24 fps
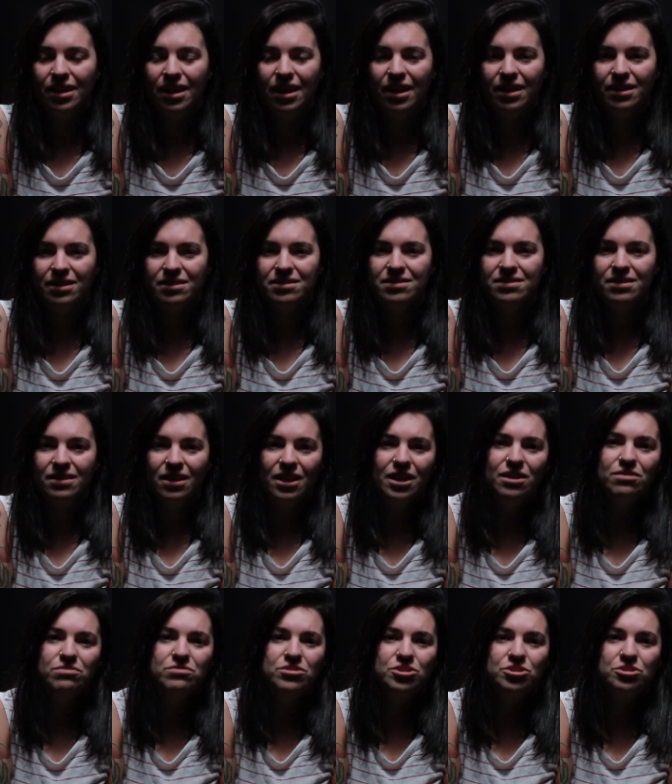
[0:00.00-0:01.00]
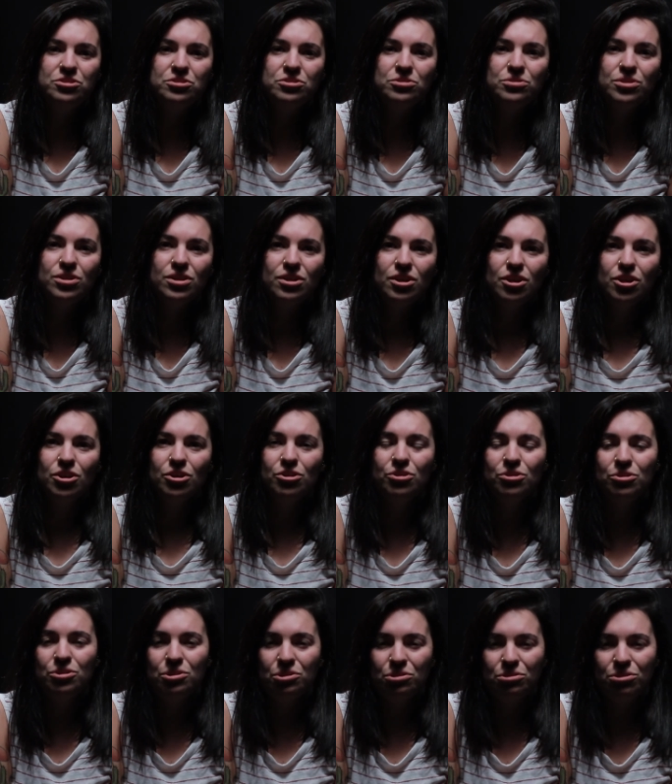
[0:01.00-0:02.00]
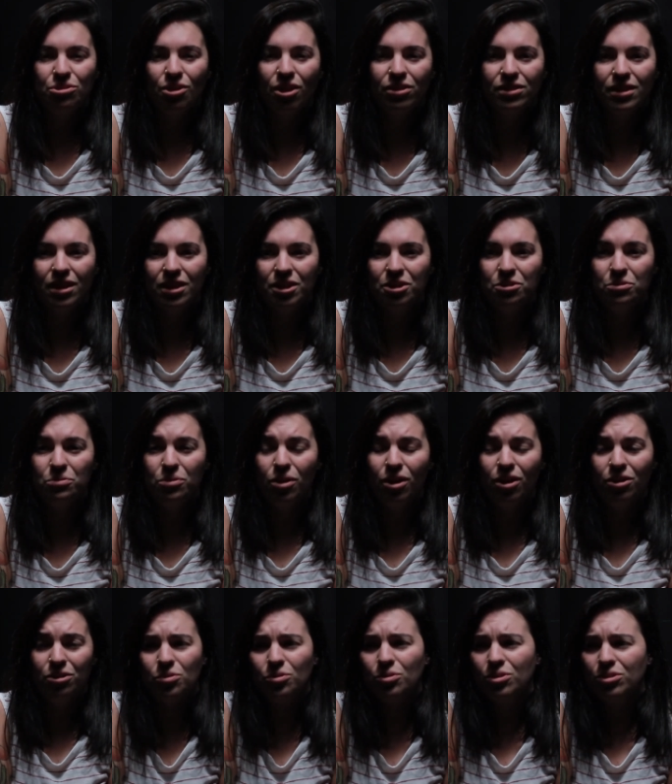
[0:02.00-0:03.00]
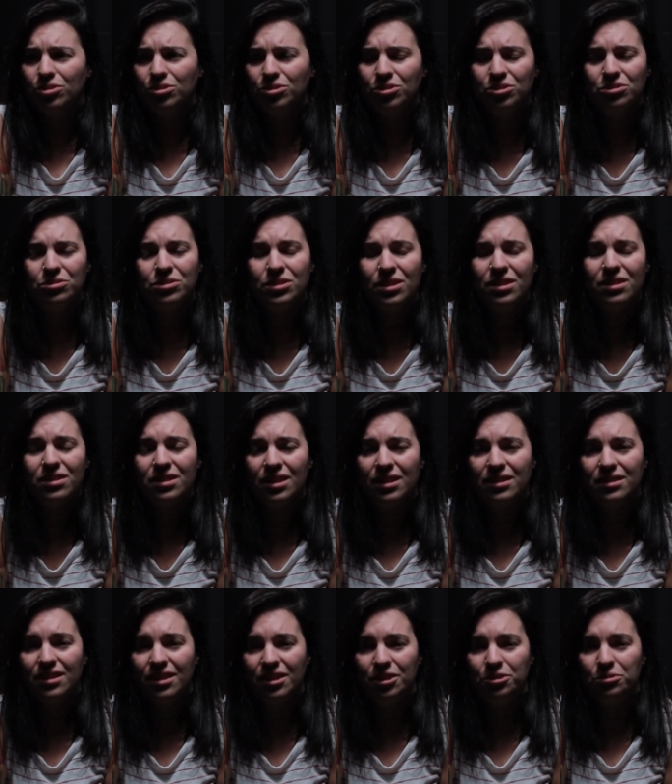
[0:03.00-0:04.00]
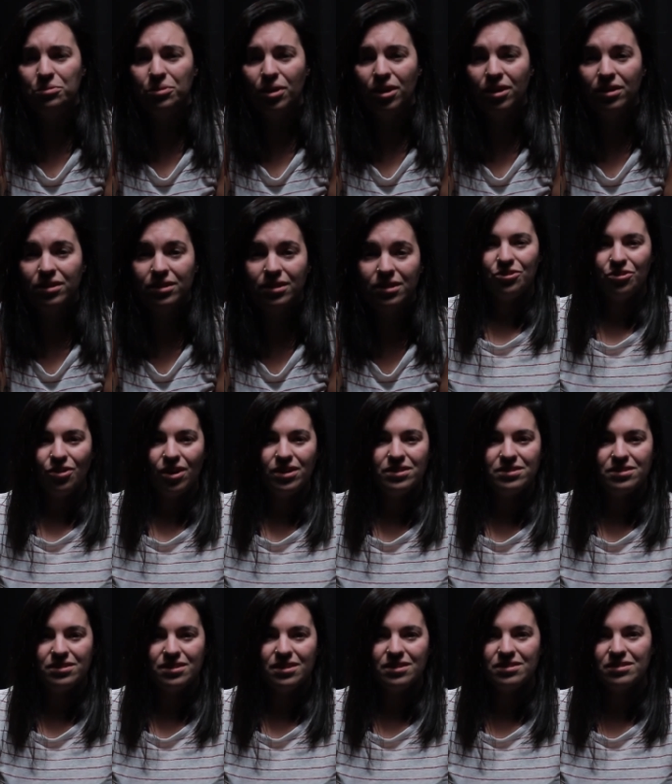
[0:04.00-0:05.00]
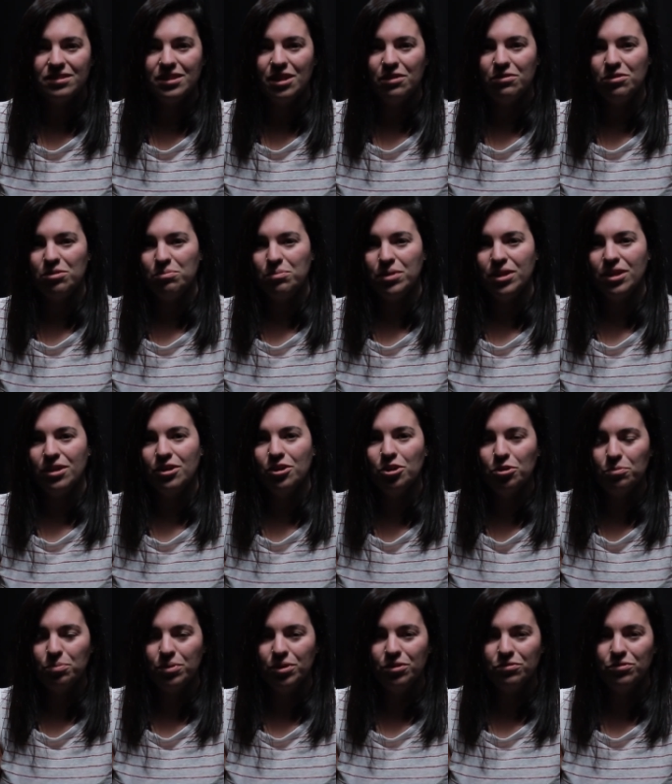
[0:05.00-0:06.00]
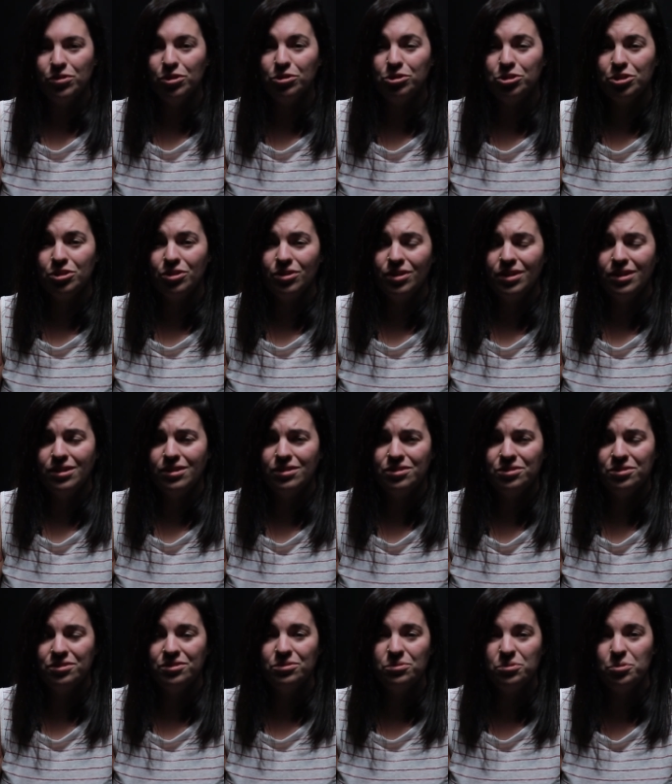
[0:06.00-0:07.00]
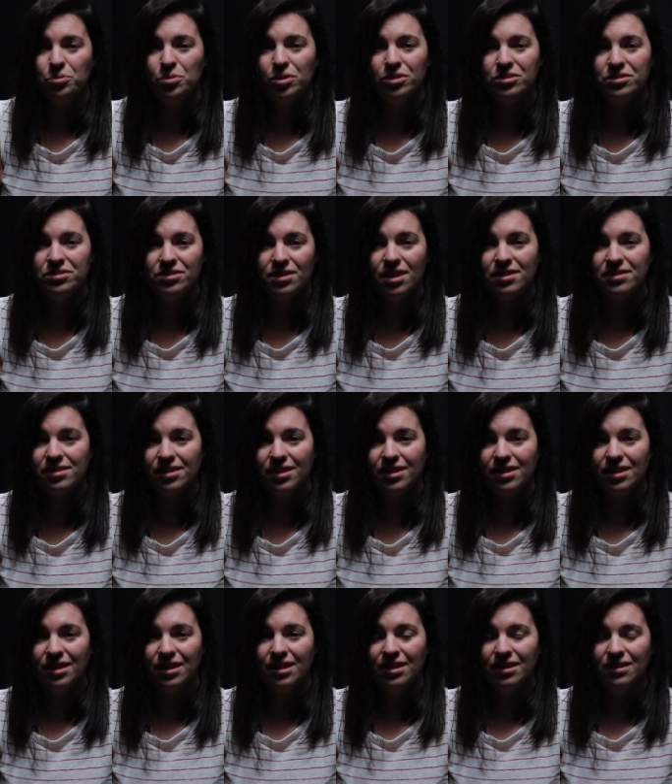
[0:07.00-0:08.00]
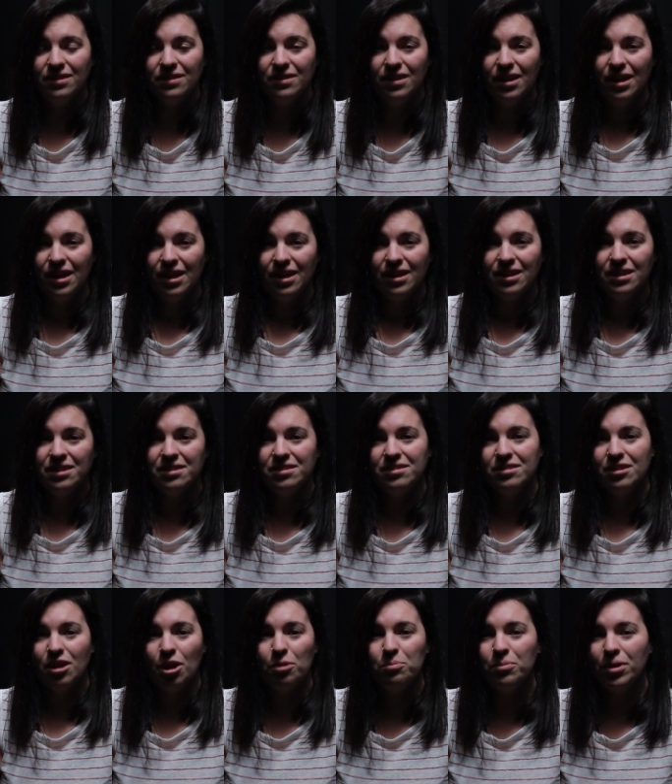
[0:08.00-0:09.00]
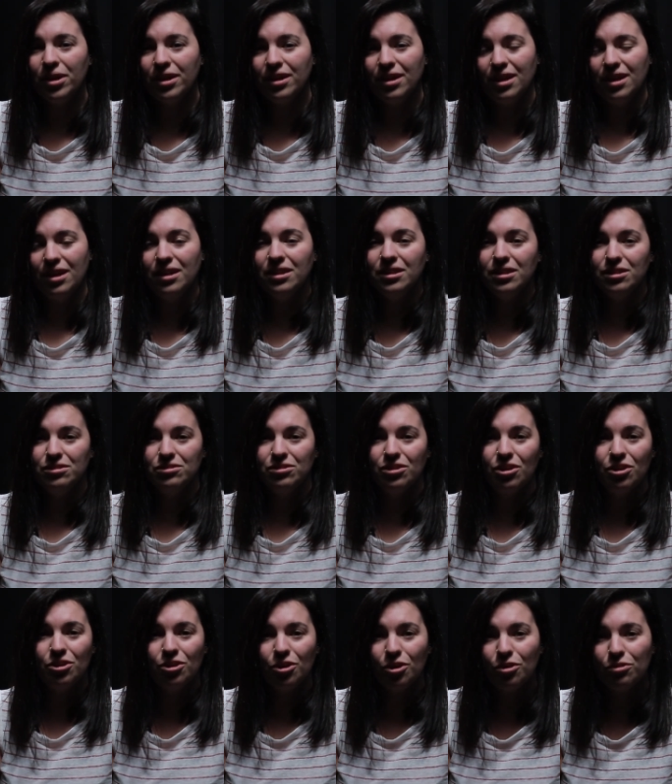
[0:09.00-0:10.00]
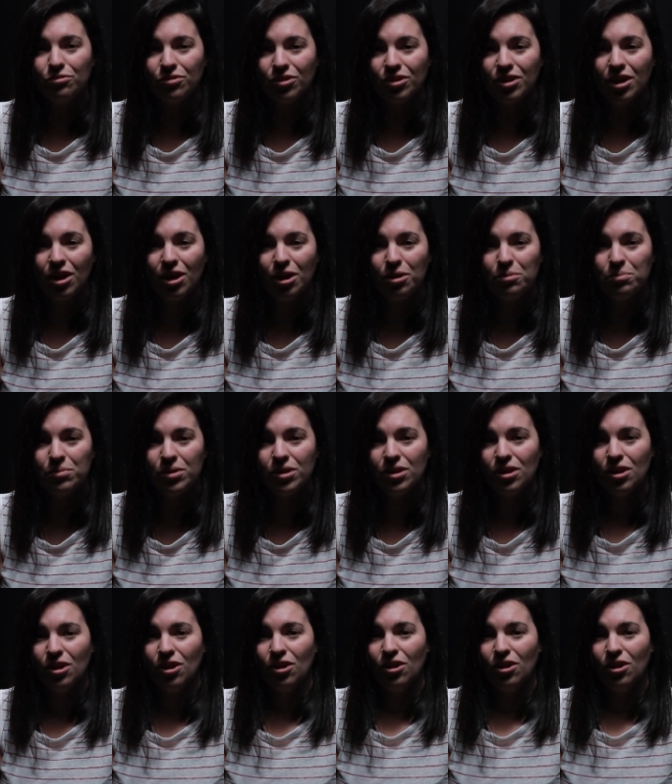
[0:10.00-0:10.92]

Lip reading: and a slave to who you thought that you were or who you didn't think that you were. Christ has given me a hope and a future, and his word says it, and he's coming and he's gonna overcome